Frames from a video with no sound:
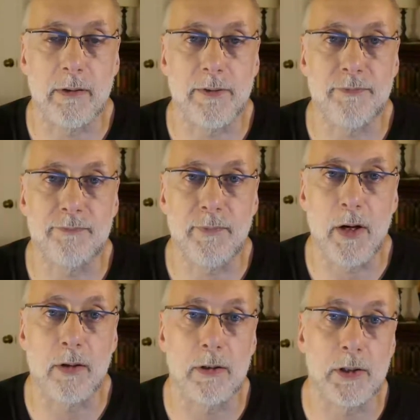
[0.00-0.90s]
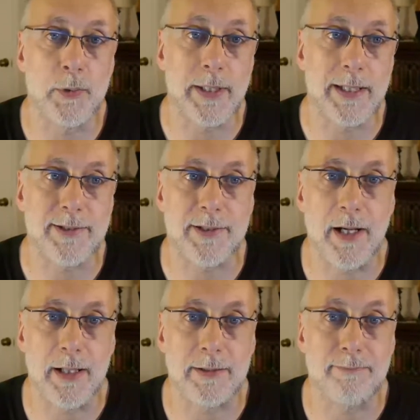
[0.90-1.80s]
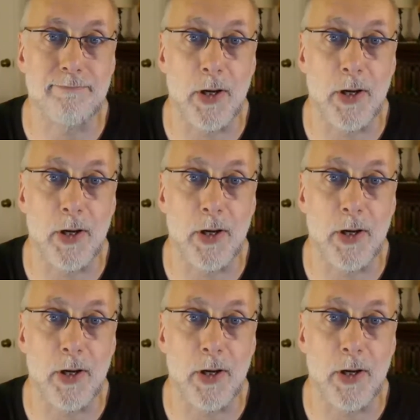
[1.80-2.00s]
If Uncle Louie's got